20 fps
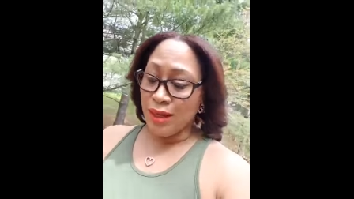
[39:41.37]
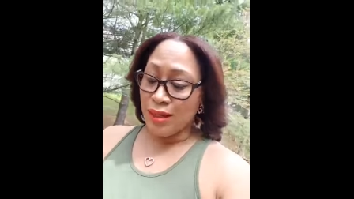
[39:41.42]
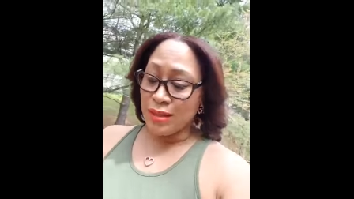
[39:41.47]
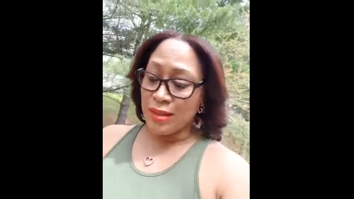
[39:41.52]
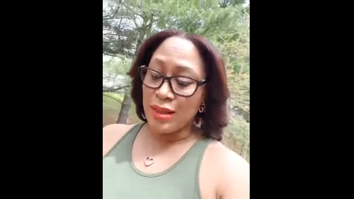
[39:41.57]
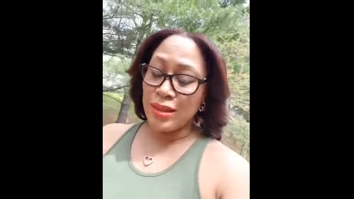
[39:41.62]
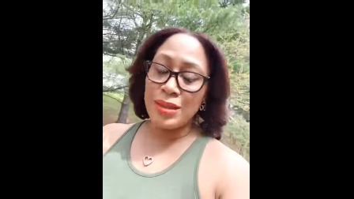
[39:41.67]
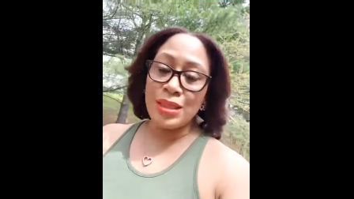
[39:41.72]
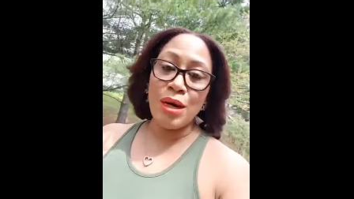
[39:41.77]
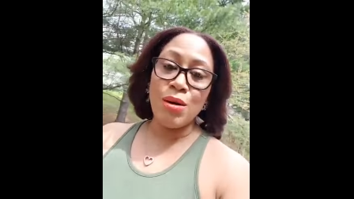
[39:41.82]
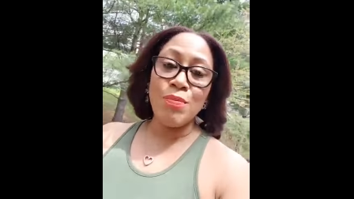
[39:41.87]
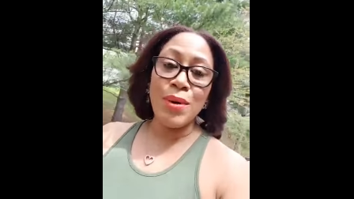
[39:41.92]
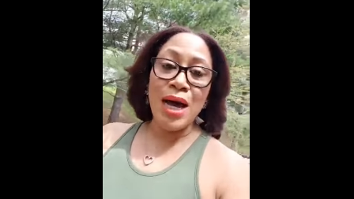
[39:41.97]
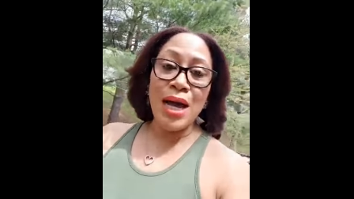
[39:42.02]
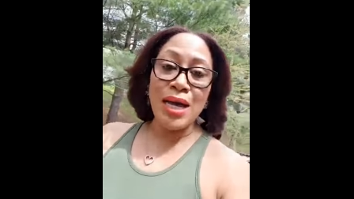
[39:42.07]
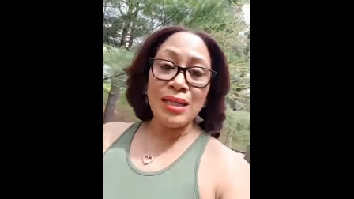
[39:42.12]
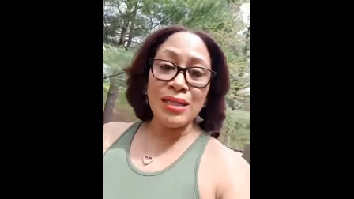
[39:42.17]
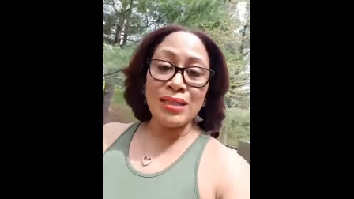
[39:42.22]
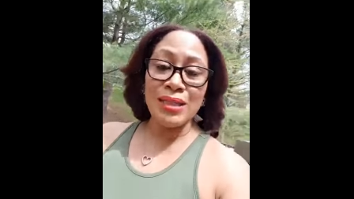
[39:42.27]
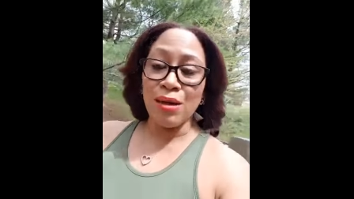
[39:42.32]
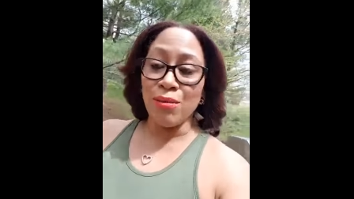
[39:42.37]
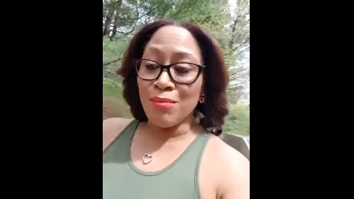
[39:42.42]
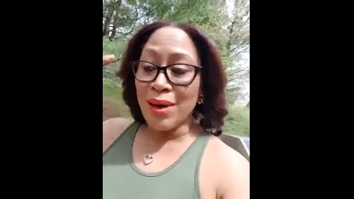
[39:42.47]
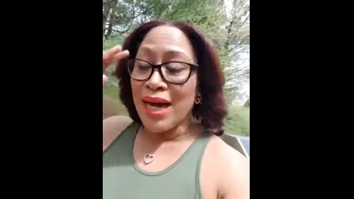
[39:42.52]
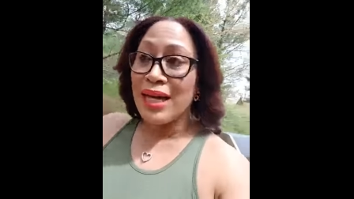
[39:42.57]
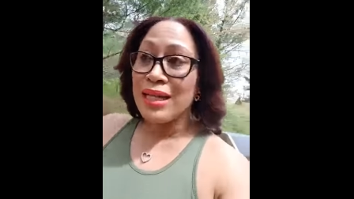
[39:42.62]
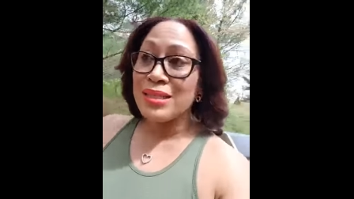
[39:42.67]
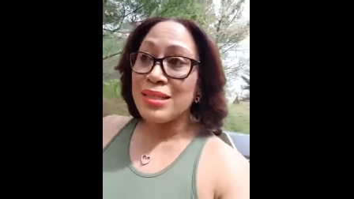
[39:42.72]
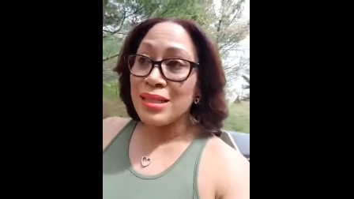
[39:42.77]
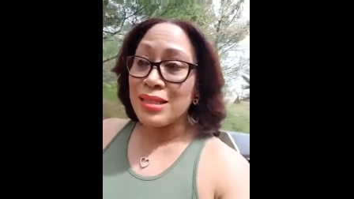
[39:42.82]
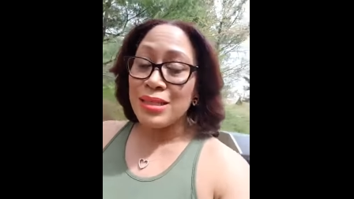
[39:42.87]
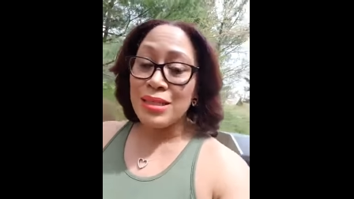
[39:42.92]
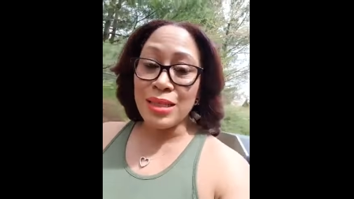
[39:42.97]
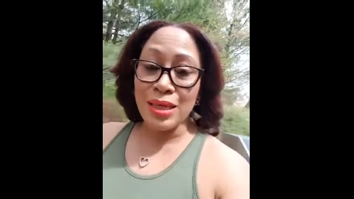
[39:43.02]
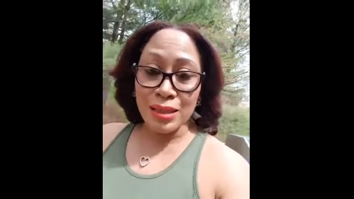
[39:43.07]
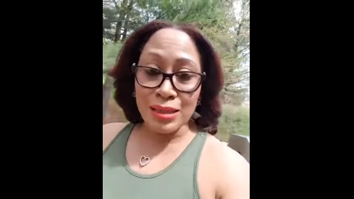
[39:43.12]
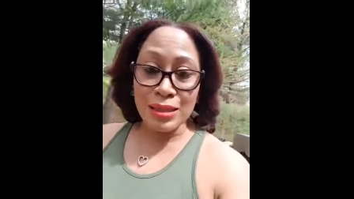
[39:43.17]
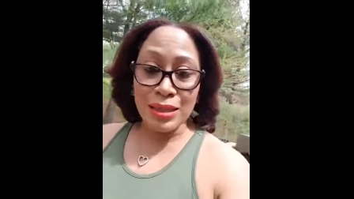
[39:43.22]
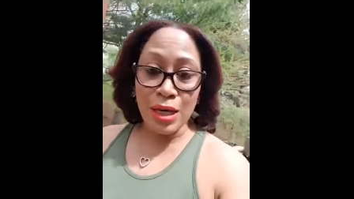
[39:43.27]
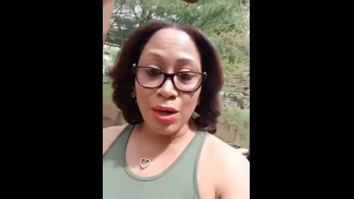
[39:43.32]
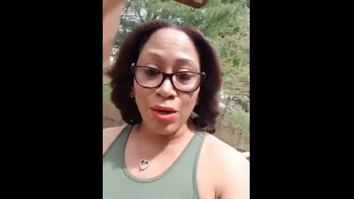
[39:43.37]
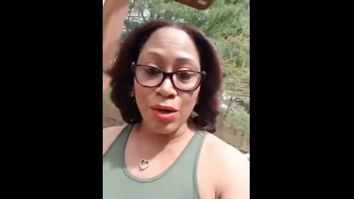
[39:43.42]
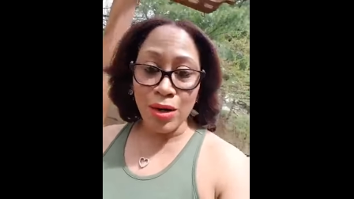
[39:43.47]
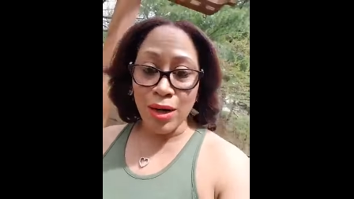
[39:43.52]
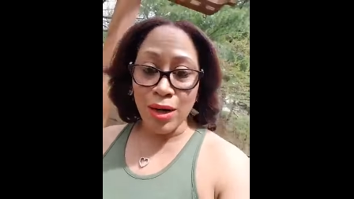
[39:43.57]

See, because our bodies, our minds can psych us out,